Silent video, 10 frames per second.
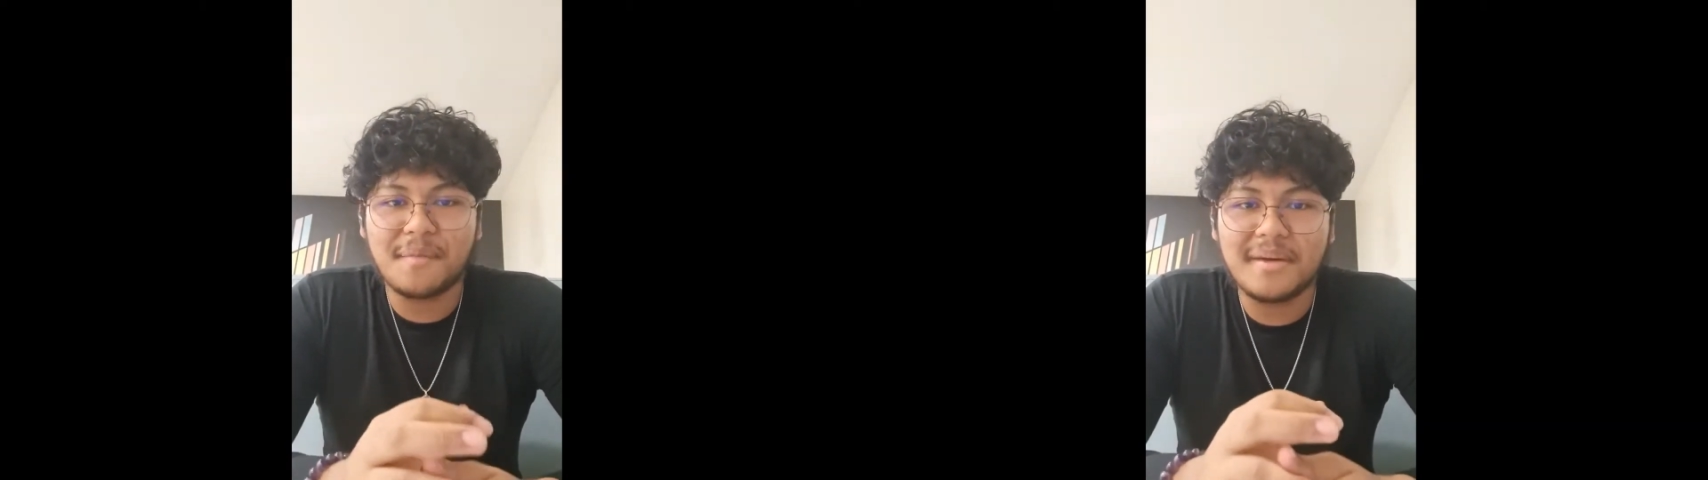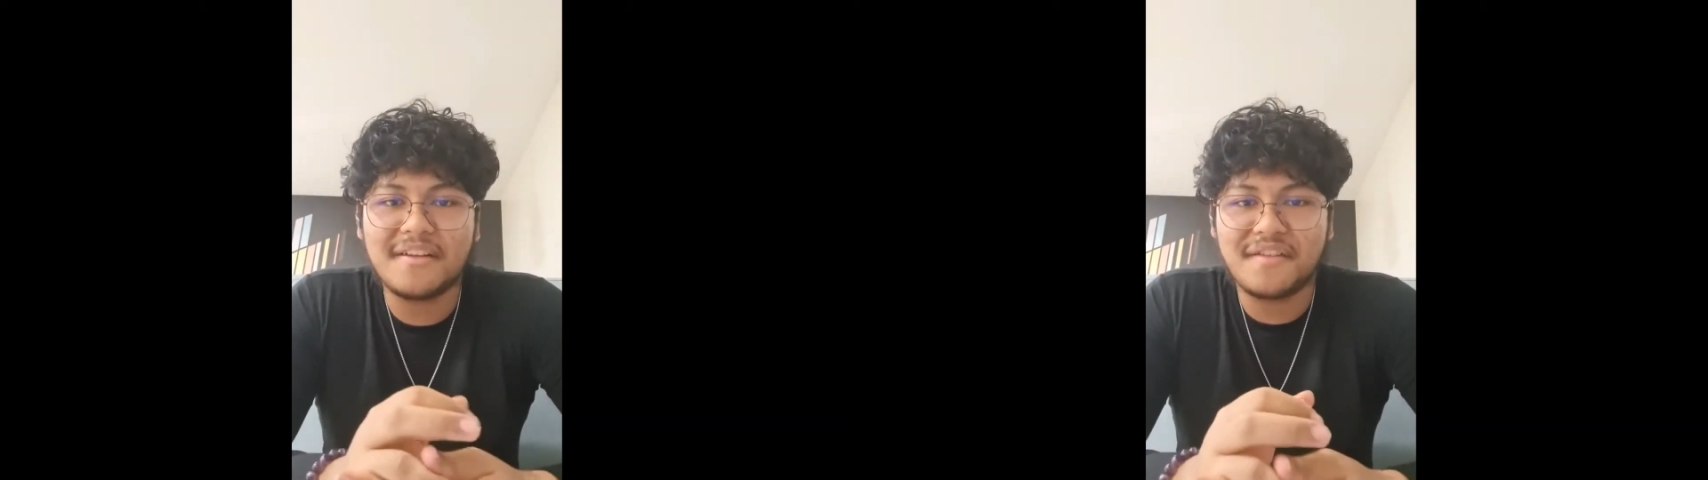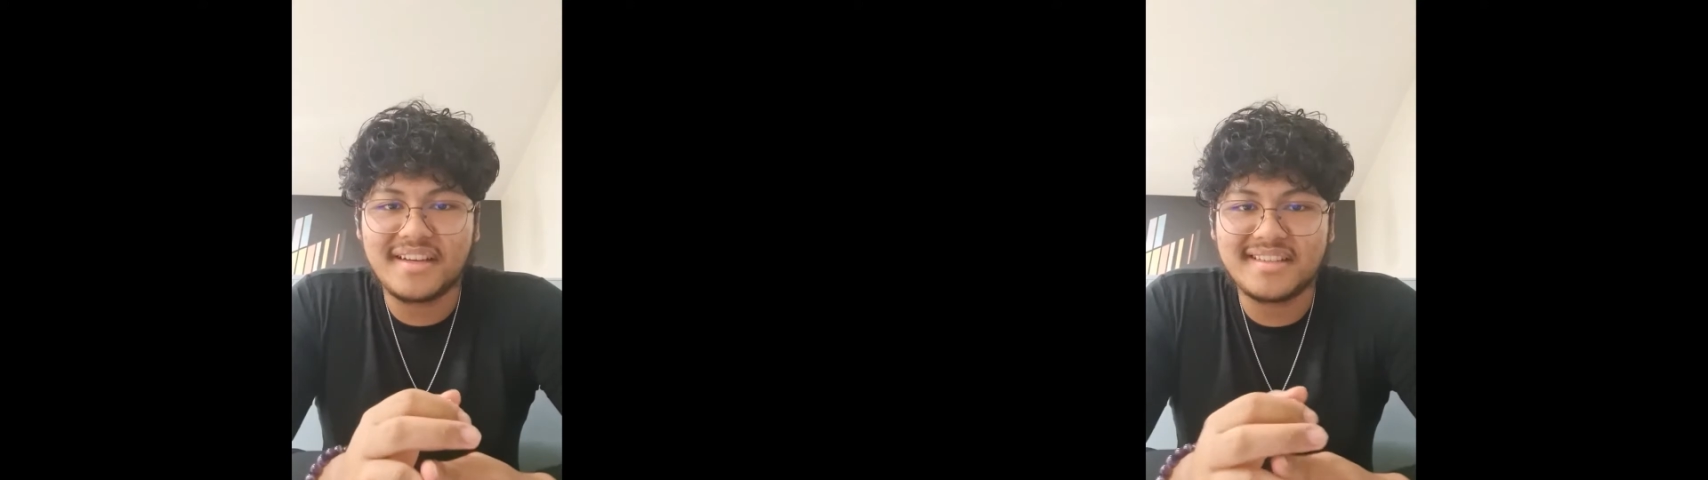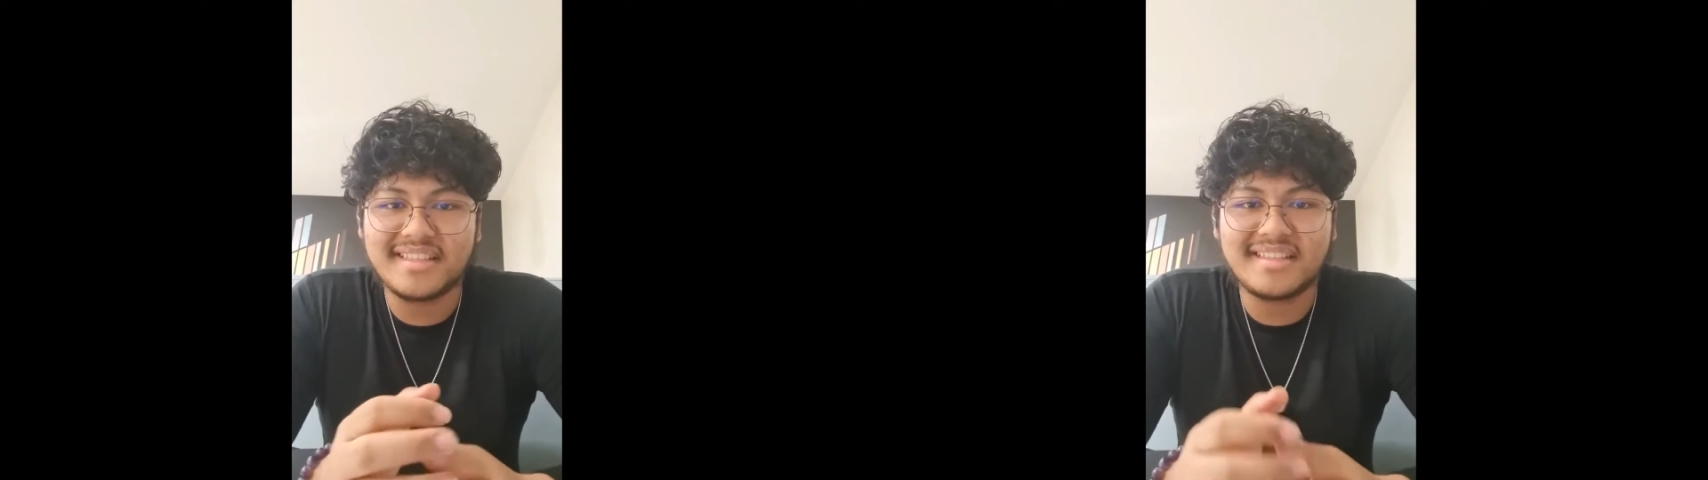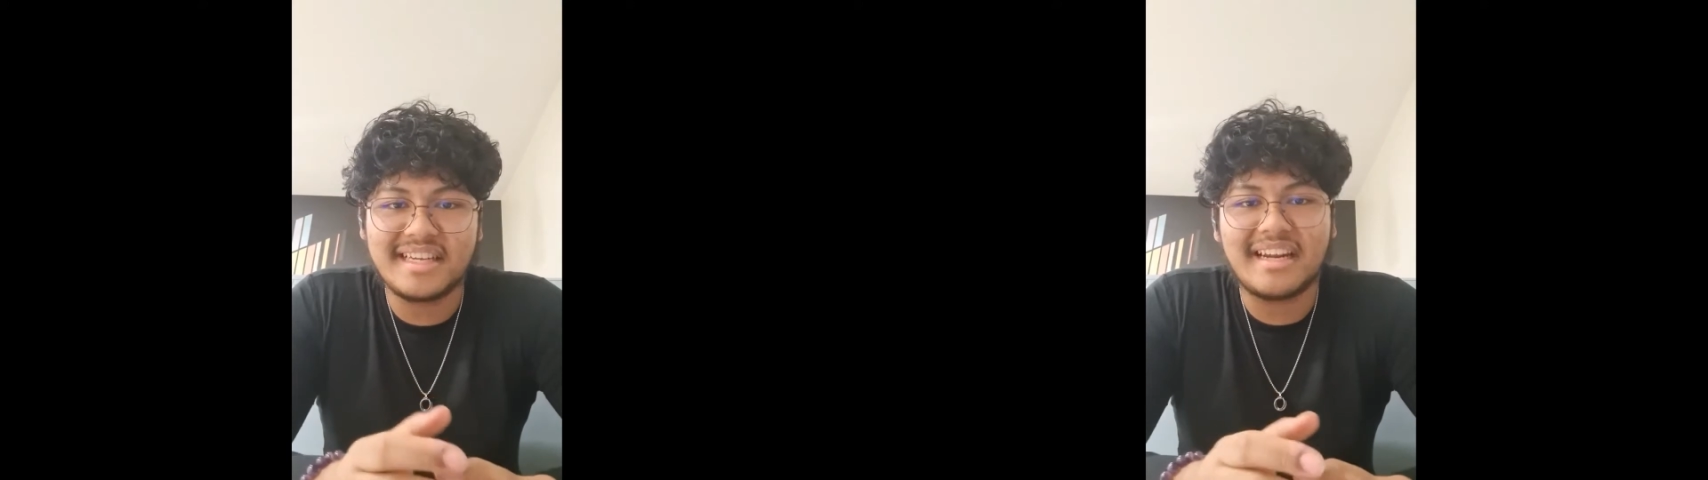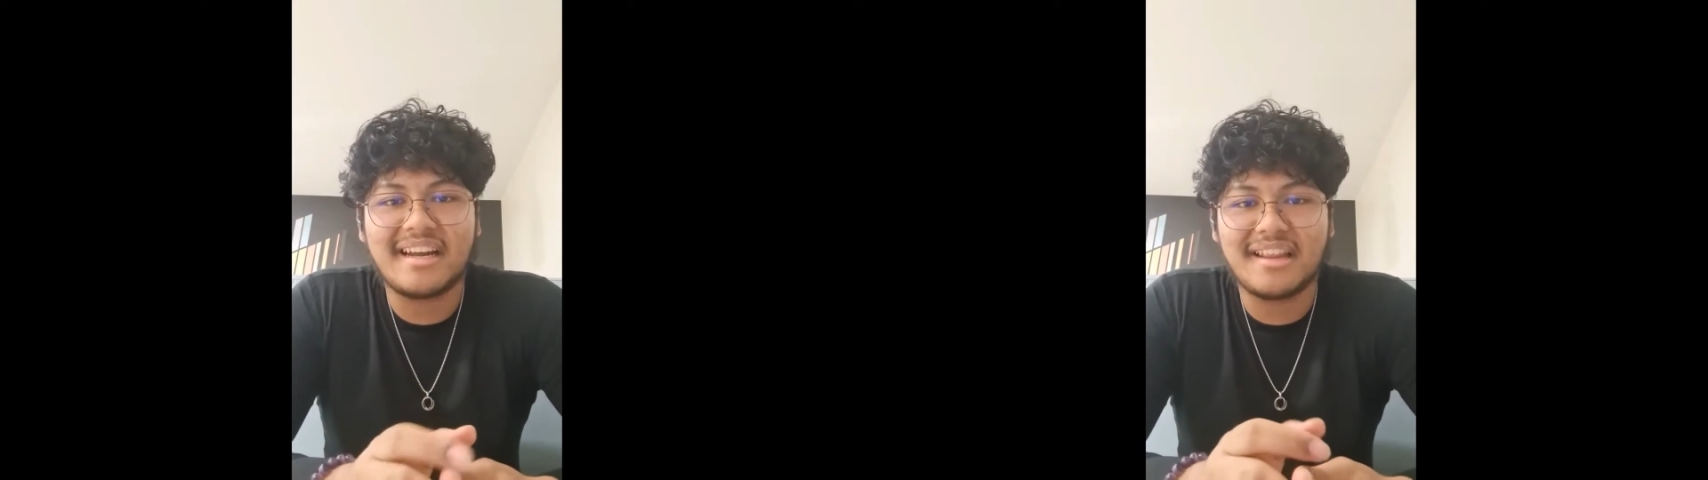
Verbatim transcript: familiar faces in an